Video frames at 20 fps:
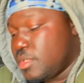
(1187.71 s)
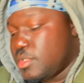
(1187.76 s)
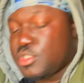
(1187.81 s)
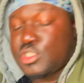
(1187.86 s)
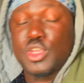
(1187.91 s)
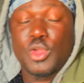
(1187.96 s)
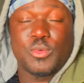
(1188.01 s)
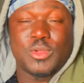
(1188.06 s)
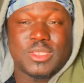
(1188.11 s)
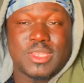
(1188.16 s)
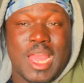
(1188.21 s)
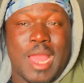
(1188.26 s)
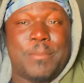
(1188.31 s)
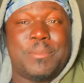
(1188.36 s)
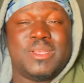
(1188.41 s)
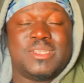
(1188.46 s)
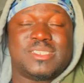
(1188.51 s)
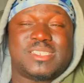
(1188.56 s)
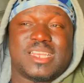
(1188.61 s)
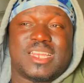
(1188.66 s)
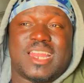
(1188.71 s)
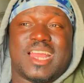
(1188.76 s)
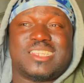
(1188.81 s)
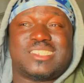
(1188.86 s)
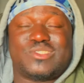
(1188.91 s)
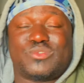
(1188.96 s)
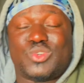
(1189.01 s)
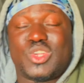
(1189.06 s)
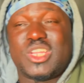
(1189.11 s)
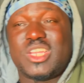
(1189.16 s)
So with that being said,
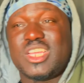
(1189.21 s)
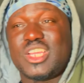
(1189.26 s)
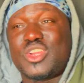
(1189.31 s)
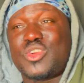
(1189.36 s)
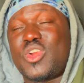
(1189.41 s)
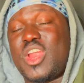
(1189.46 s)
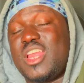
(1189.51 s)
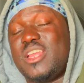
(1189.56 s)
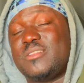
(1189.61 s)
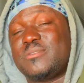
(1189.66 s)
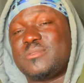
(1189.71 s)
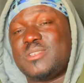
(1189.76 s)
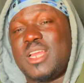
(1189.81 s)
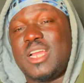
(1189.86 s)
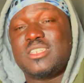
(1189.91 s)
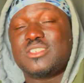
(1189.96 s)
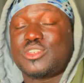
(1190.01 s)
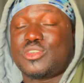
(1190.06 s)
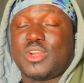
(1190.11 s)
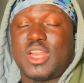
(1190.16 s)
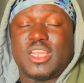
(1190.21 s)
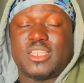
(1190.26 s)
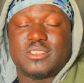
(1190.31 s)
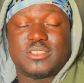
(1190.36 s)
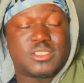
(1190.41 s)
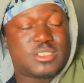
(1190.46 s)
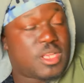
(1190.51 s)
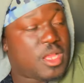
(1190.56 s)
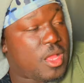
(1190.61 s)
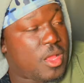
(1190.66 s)
that's really great. That's great.
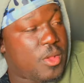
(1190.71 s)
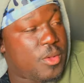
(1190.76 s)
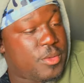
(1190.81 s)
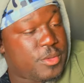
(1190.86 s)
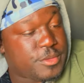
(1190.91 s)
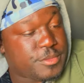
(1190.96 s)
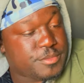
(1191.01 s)
So